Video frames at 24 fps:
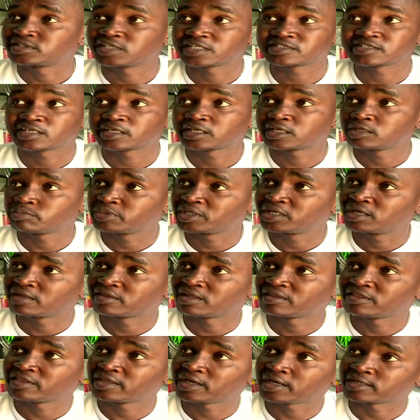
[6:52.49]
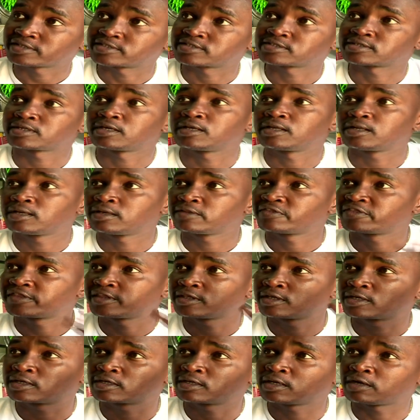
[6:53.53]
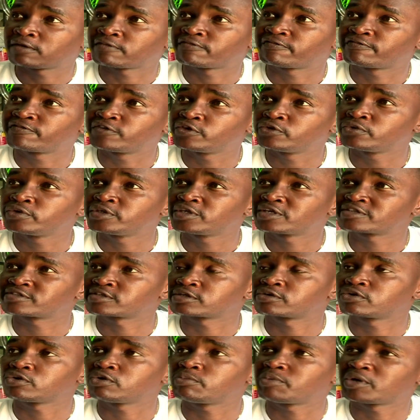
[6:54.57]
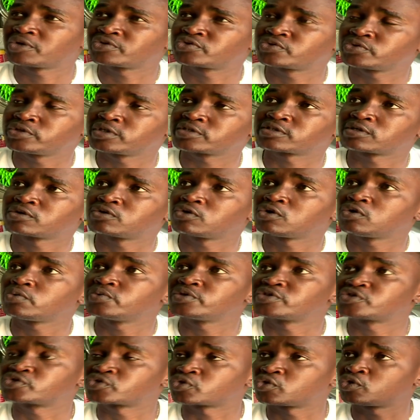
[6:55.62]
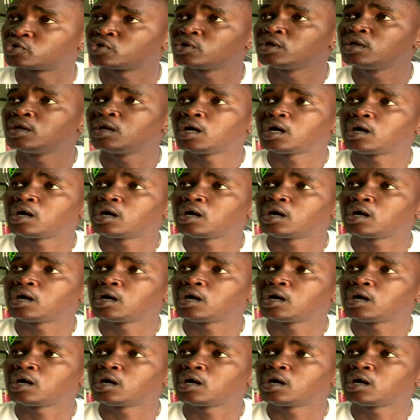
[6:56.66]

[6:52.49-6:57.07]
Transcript: It doesn't get bigger than that. Uh, I think a few years ago, about two years ago, we saw